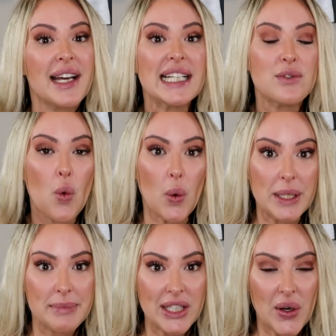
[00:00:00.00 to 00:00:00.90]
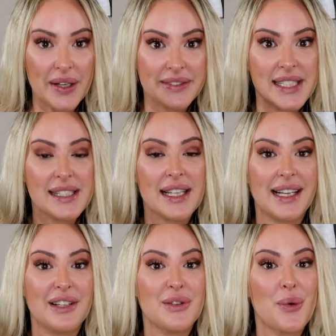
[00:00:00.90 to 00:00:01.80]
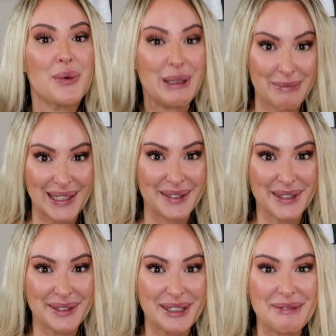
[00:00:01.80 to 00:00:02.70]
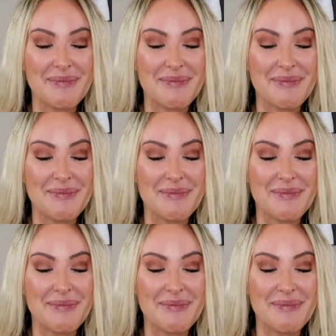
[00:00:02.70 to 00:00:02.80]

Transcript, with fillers: I have one in my office, and I have one in my living